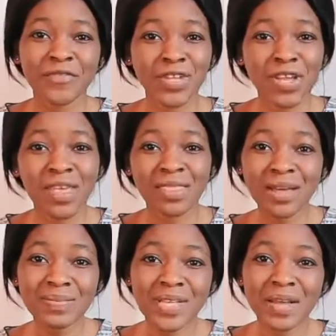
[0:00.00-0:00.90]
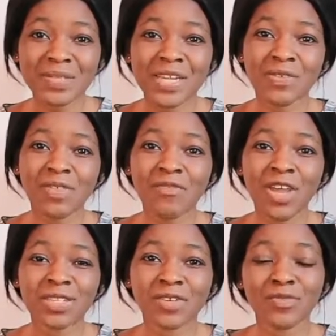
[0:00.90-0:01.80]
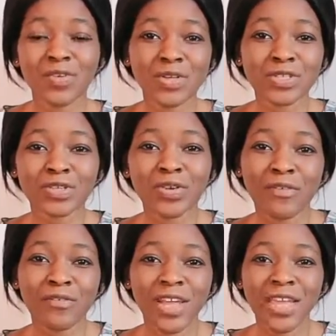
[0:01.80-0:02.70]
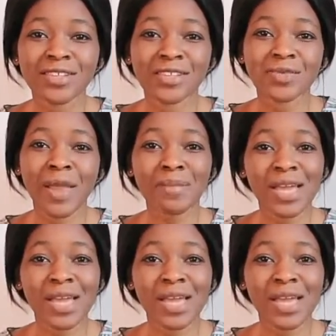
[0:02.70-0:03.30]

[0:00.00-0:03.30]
video a thumbs up, share it with your friends, and of course do not forget to subscribe.